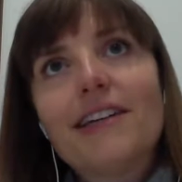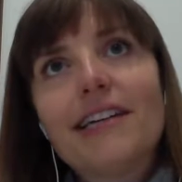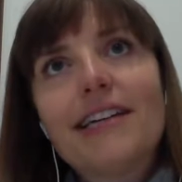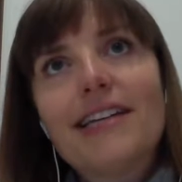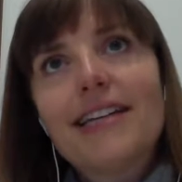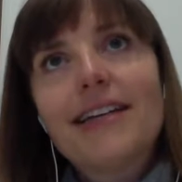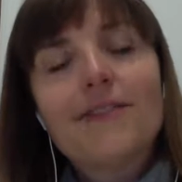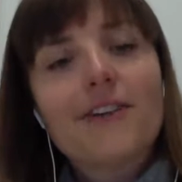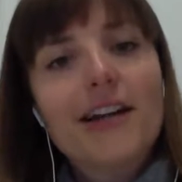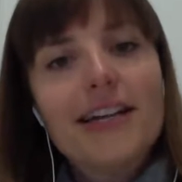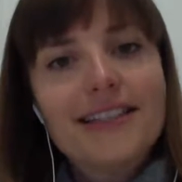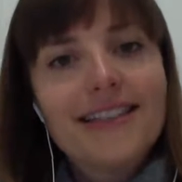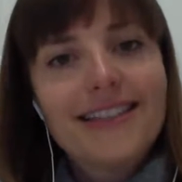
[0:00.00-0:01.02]
in a state of
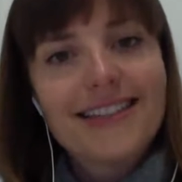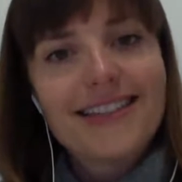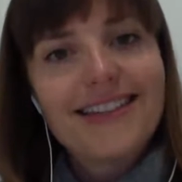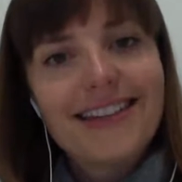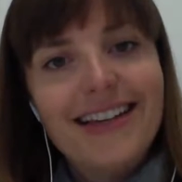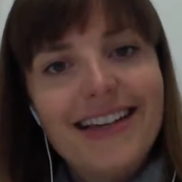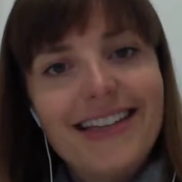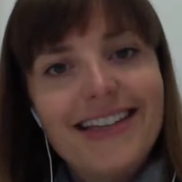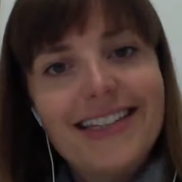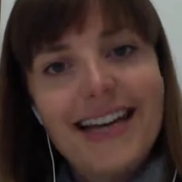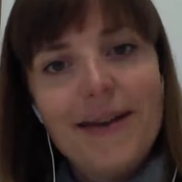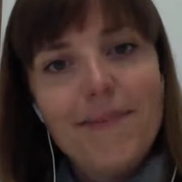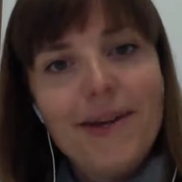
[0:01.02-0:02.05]
crisis at the
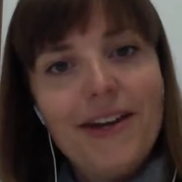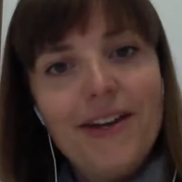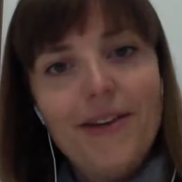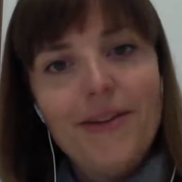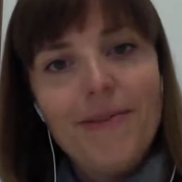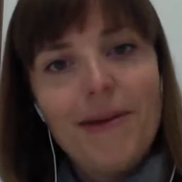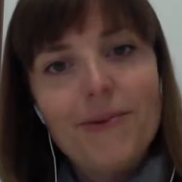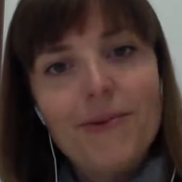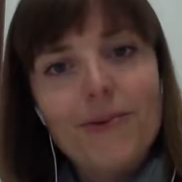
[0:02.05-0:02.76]
time. The people were